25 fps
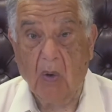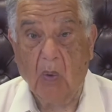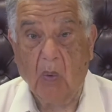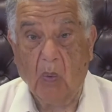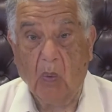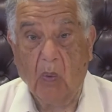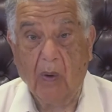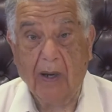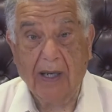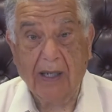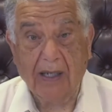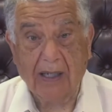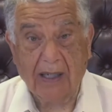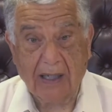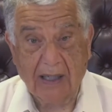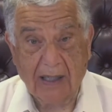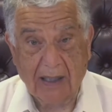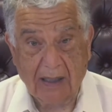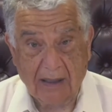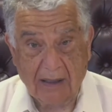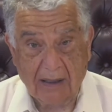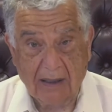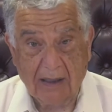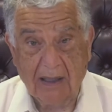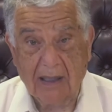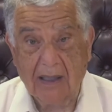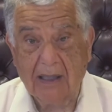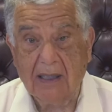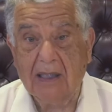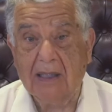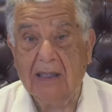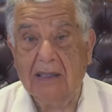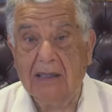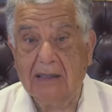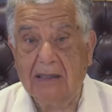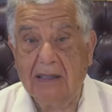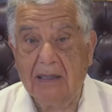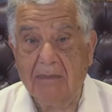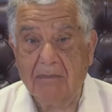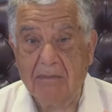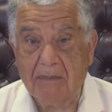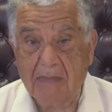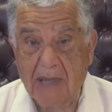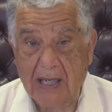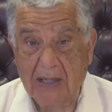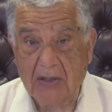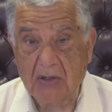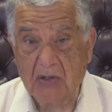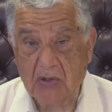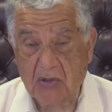We're here to
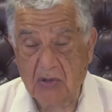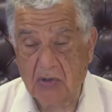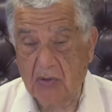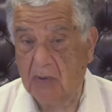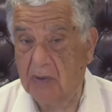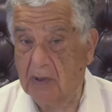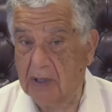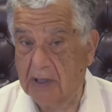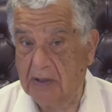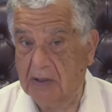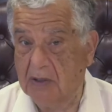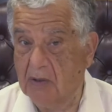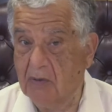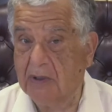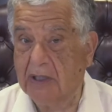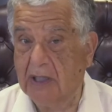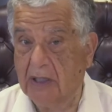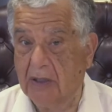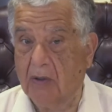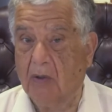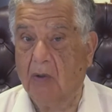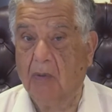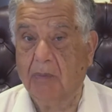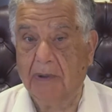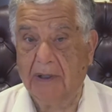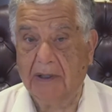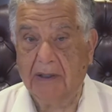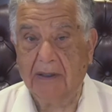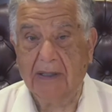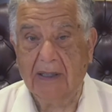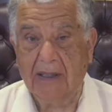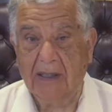make sure you can open,